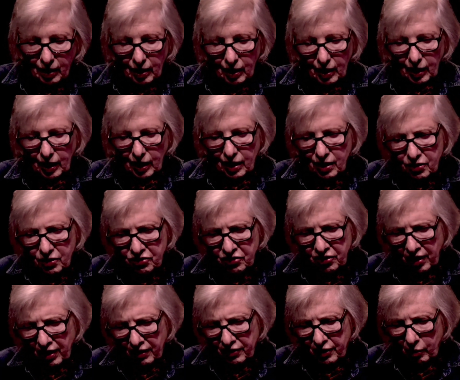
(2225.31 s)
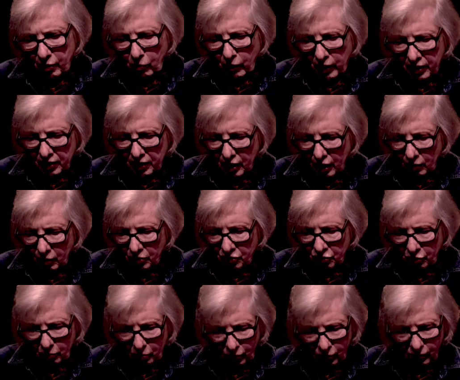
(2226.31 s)
He said that when he was a
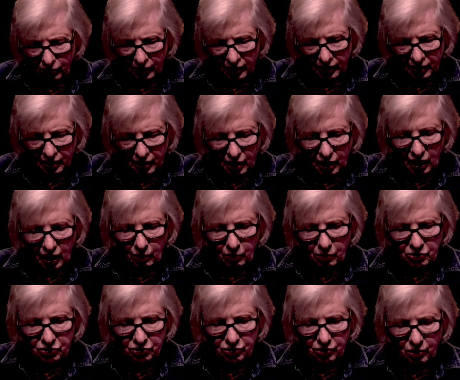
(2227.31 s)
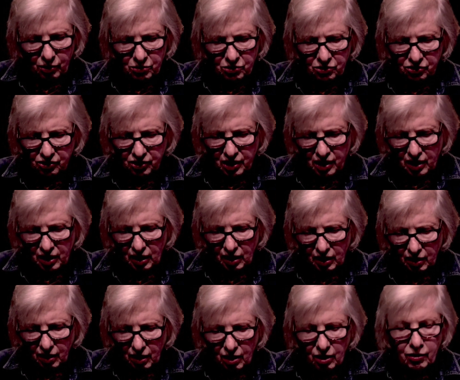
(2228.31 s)
boy, he was so skinny,
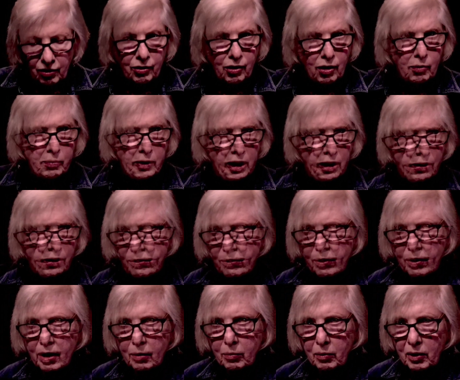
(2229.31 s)
nobody thought he would